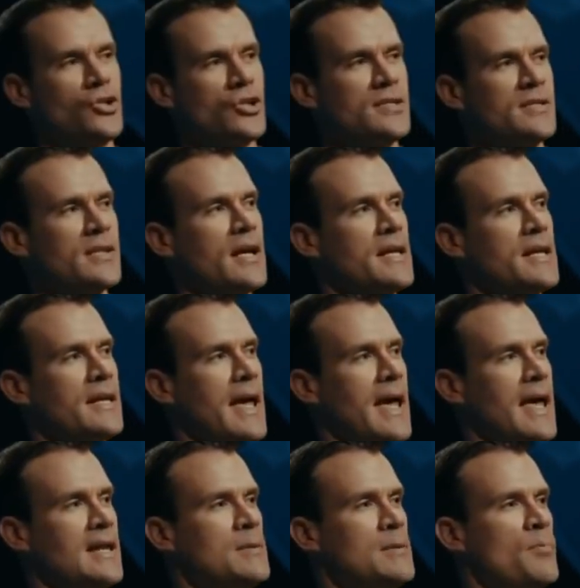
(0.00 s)
Just like
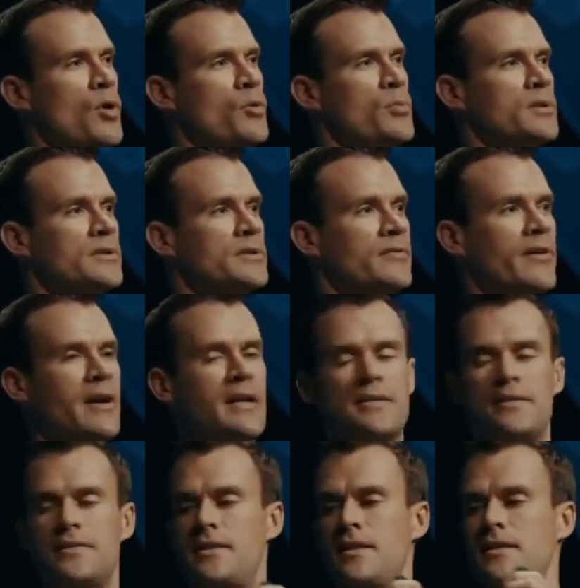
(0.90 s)
any mobile
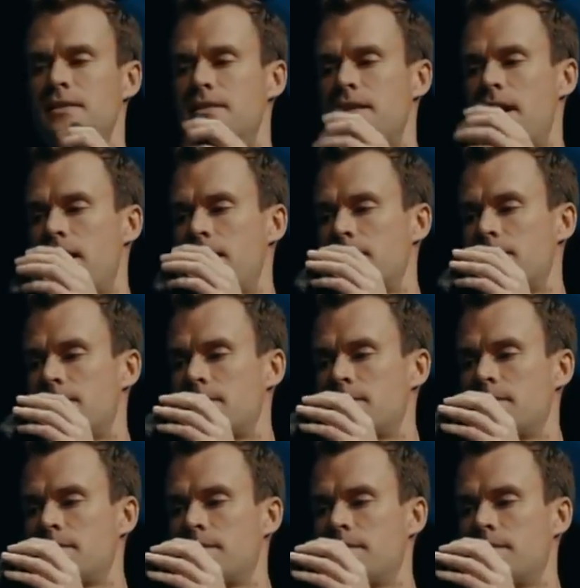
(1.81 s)
device these days,